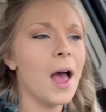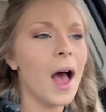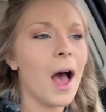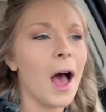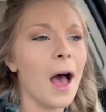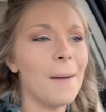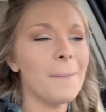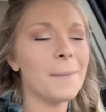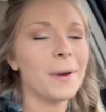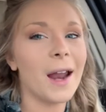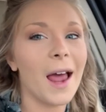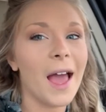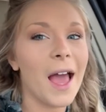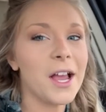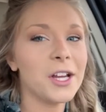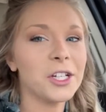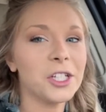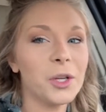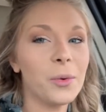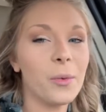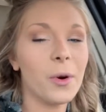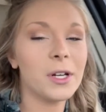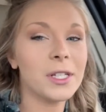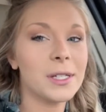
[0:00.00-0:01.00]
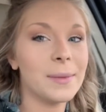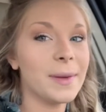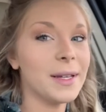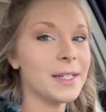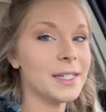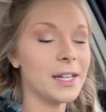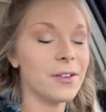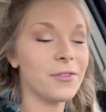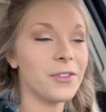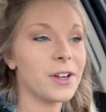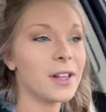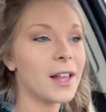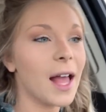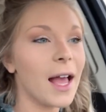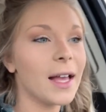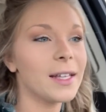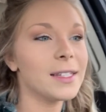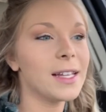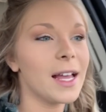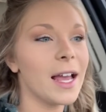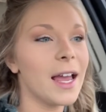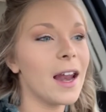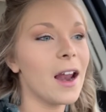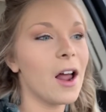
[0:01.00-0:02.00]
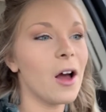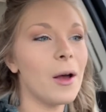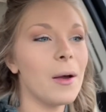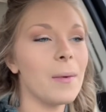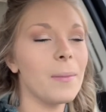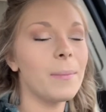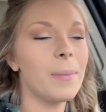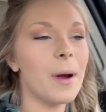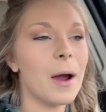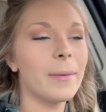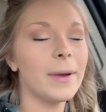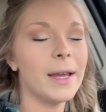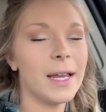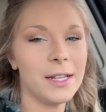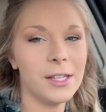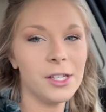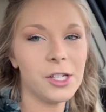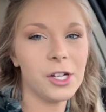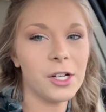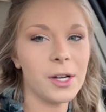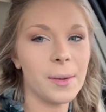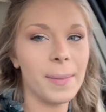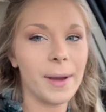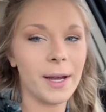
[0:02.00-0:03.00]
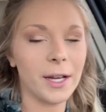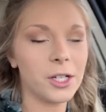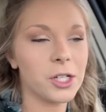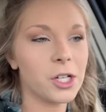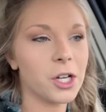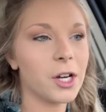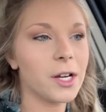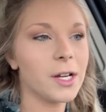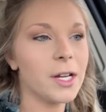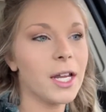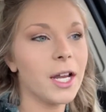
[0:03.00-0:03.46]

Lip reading: But I actually wore something different last night, and I'll probably insert a picture in